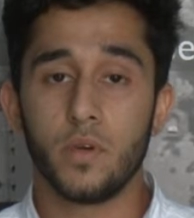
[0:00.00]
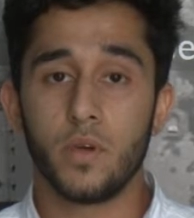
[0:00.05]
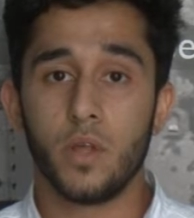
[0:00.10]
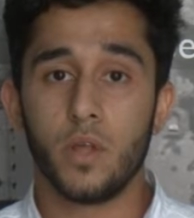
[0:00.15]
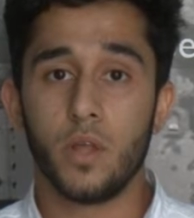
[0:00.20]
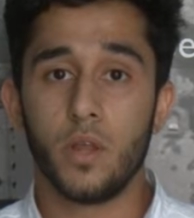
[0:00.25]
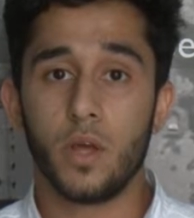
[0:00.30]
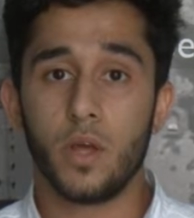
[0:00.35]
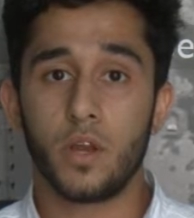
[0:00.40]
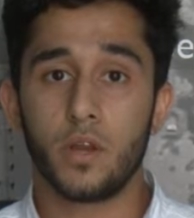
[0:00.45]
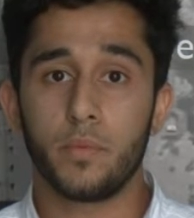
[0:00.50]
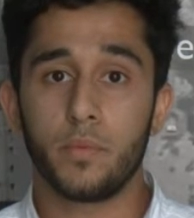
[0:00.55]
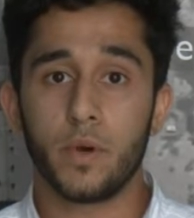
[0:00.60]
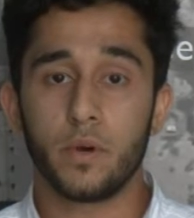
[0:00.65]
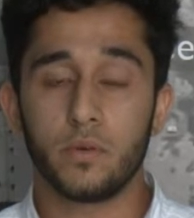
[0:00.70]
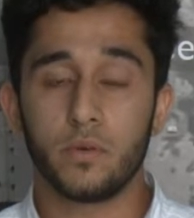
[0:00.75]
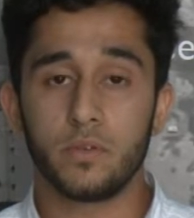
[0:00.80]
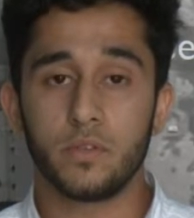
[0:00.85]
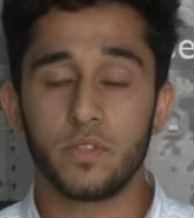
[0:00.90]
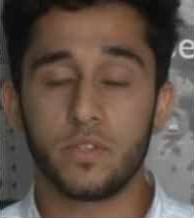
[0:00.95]
learn
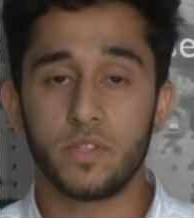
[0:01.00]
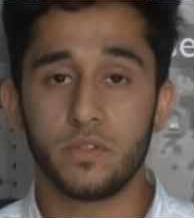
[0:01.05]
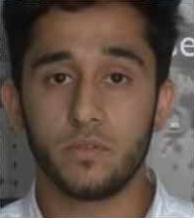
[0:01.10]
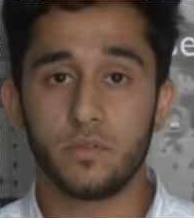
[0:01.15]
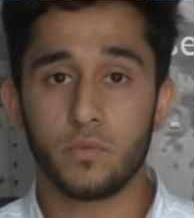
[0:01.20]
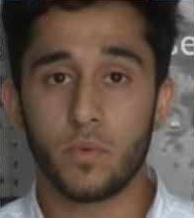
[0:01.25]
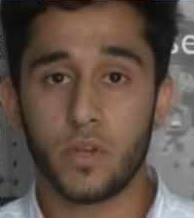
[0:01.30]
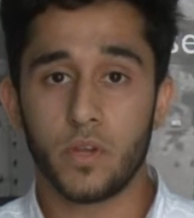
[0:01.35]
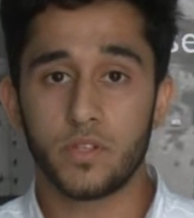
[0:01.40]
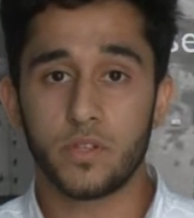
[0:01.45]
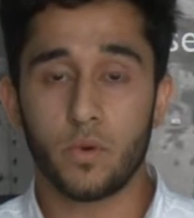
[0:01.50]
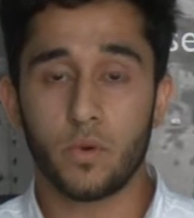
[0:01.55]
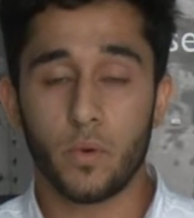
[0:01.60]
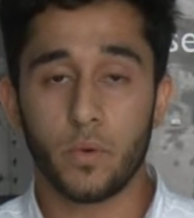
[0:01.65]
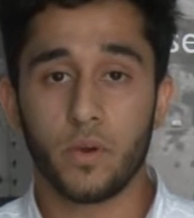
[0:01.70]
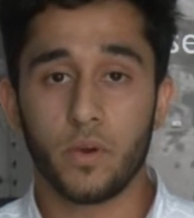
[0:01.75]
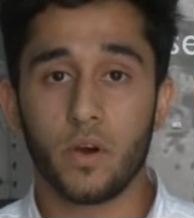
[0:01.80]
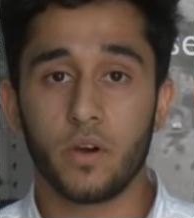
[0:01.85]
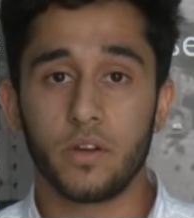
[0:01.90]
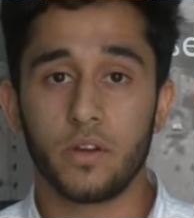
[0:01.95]
about what's going
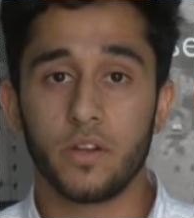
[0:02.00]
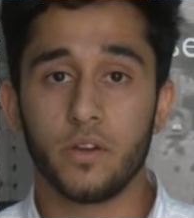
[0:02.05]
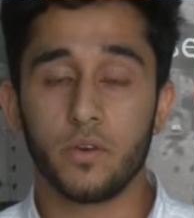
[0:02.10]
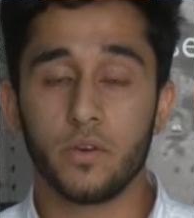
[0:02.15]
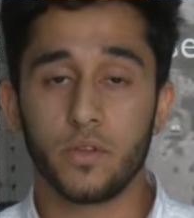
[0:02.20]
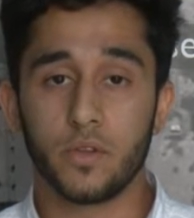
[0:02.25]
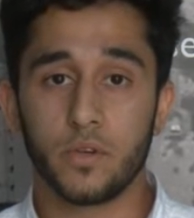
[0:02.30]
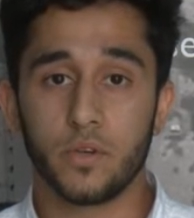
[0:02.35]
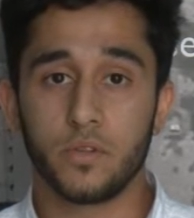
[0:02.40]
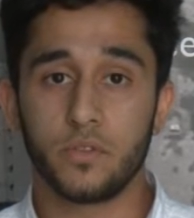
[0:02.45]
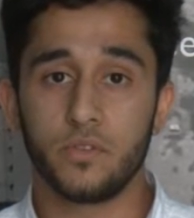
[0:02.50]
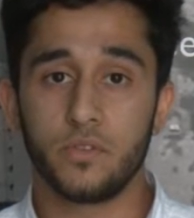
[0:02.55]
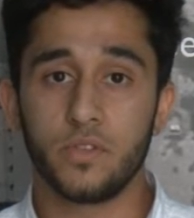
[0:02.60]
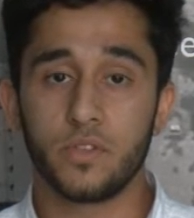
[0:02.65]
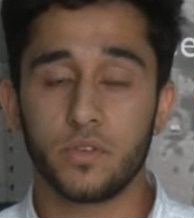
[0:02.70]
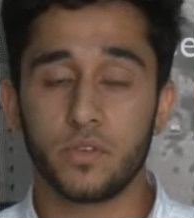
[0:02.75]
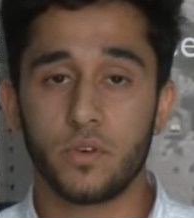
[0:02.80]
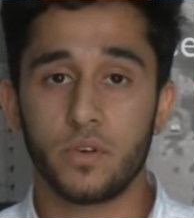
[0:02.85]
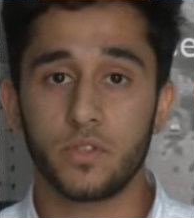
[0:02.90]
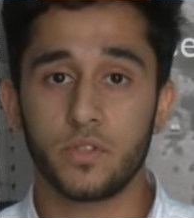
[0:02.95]
on in other countries
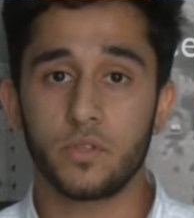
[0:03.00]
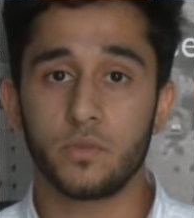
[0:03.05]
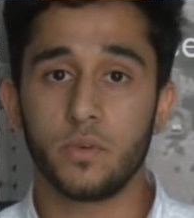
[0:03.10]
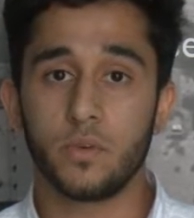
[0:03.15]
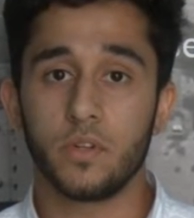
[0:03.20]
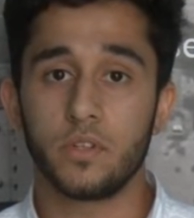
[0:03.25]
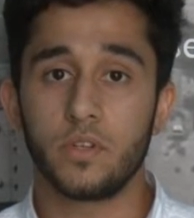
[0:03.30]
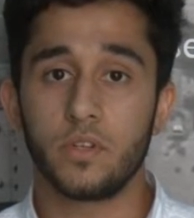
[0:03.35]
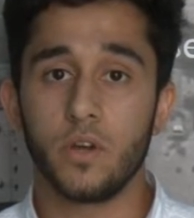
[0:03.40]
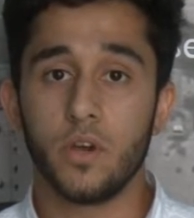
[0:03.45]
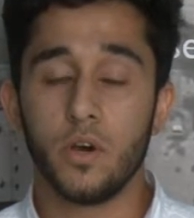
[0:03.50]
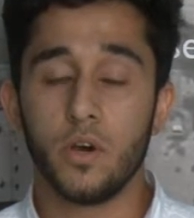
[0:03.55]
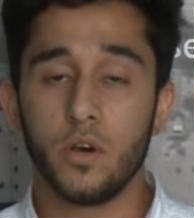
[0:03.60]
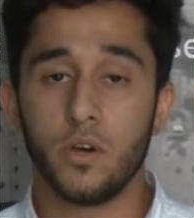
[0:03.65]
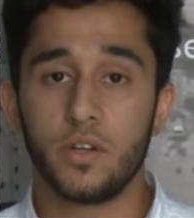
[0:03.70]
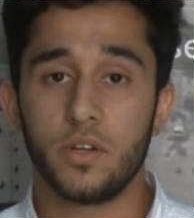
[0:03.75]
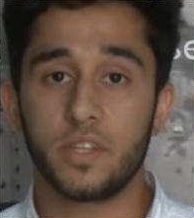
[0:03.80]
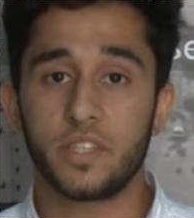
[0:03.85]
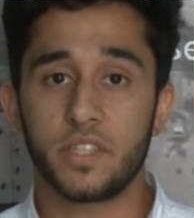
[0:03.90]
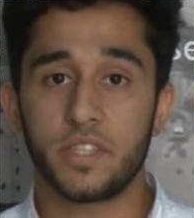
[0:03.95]
across the world,
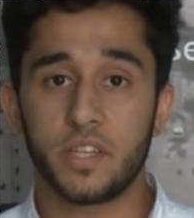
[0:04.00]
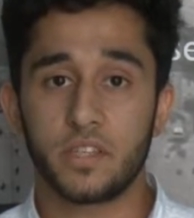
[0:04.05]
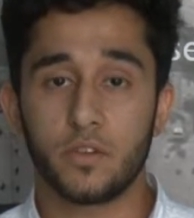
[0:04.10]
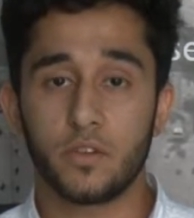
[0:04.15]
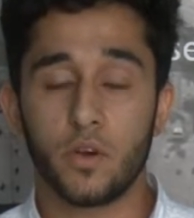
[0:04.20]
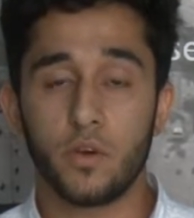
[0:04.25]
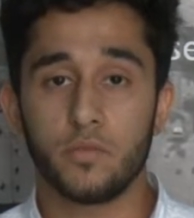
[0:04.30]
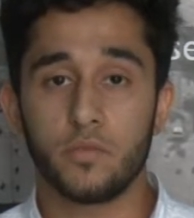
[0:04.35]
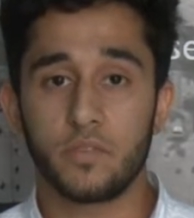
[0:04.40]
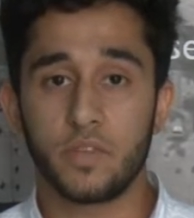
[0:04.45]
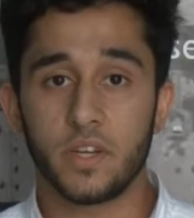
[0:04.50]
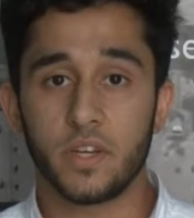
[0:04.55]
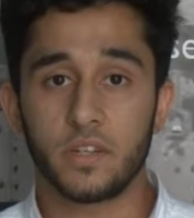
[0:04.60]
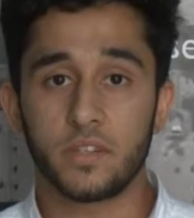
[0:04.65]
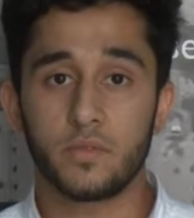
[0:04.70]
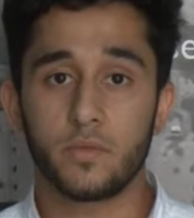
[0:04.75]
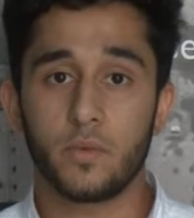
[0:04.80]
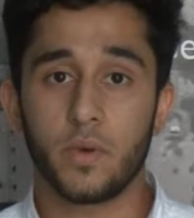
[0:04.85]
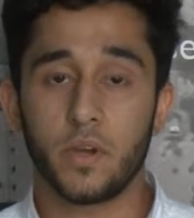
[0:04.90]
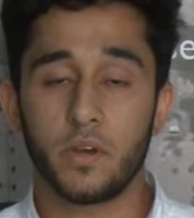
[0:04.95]
understand
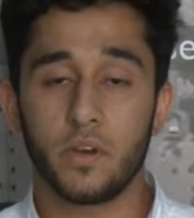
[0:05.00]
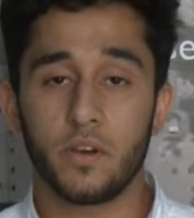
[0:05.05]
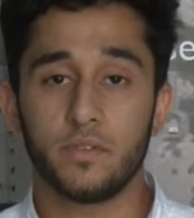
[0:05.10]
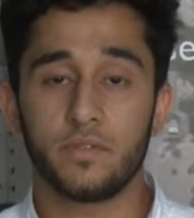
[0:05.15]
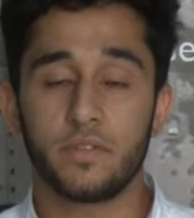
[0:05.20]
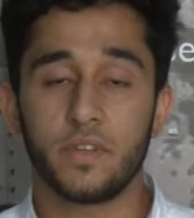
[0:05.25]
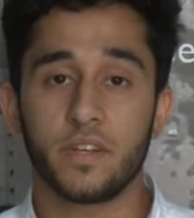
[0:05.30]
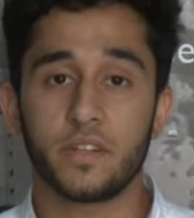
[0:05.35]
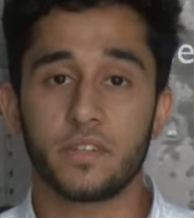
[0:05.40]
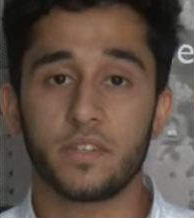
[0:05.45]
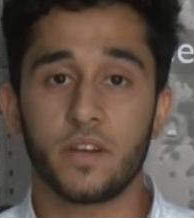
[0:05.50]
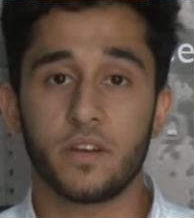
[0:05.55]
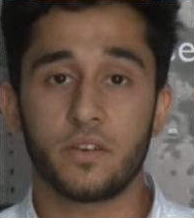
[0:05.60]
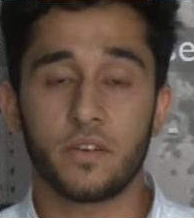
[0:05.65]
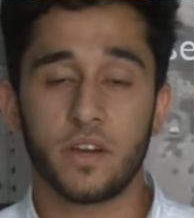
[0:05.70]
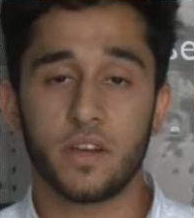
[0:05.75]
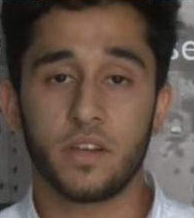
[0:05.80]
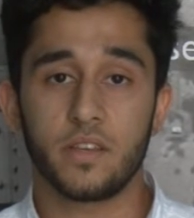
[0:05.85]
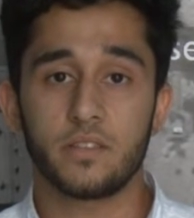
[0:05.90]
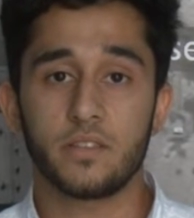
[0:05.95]
conflicts, why conflicts
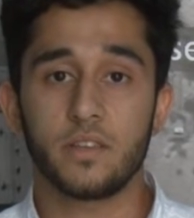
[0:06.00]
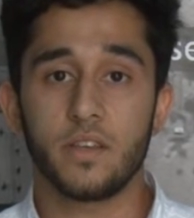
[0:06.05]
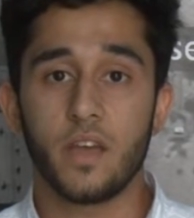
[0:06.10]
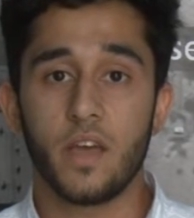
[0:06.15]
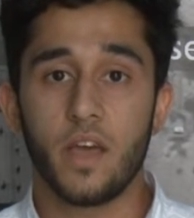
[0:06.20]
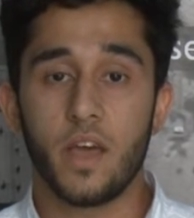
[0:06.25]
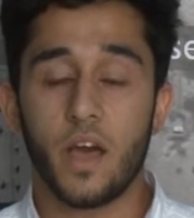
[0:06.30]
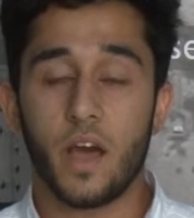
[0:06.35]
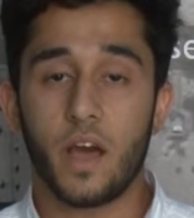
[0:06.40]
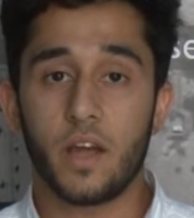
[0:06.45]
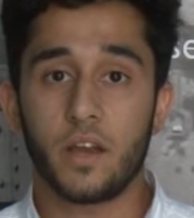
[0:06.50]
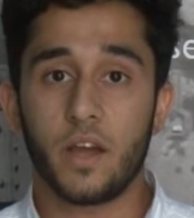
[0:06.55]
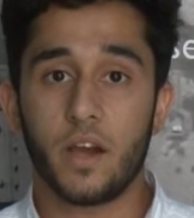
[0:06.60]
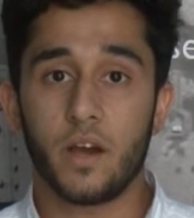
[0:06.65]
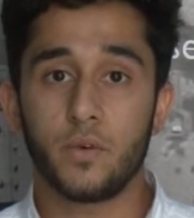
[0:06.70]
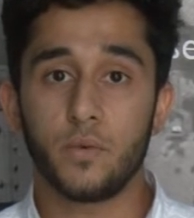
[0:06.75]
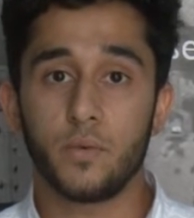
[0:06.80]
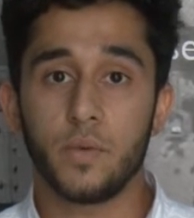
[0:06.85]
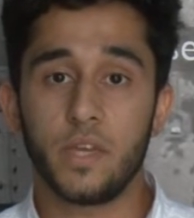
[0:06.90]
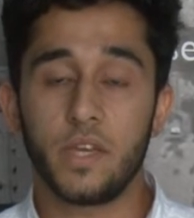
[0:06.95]
arise, and how
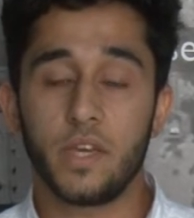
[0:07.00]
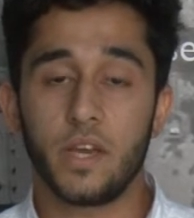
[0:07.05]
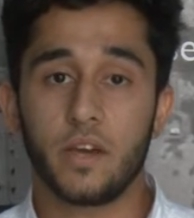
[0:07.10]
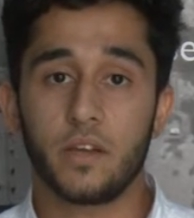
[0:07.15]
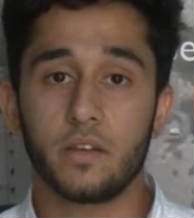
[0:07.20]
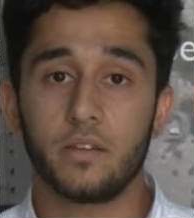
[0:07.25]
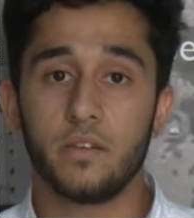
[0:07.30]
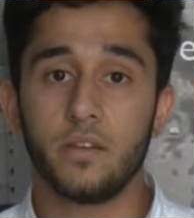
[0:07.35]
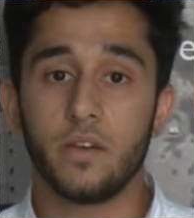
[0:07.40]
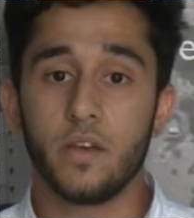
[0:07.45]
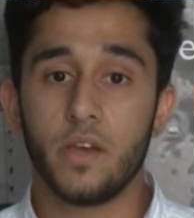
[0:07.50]
we can,